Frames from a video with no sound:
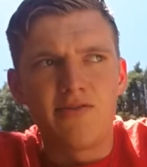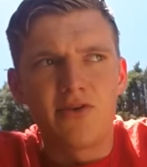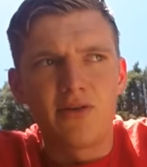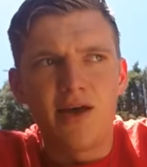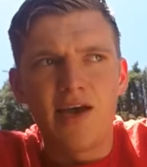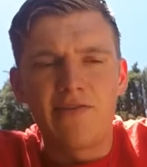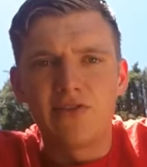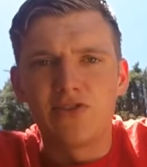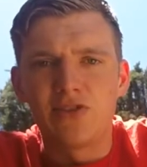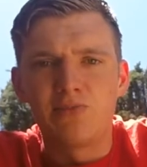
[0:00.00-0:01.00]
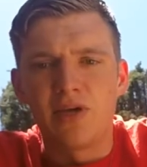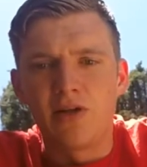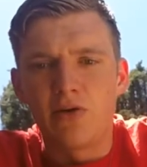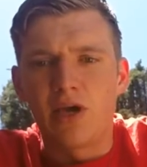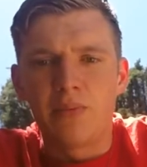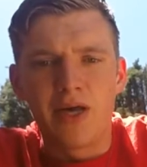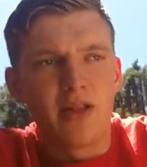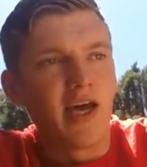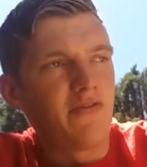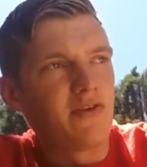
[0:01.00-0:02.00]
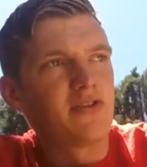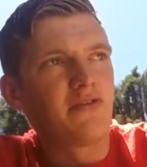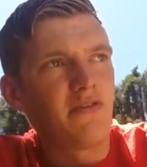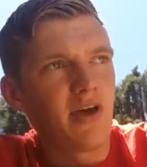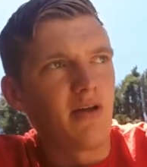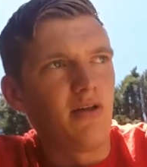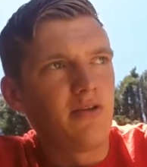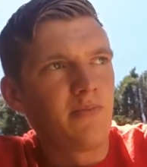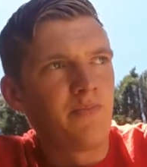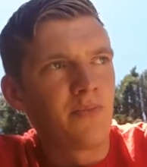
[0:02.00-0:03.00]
of your life as just being, okay, my life has failed,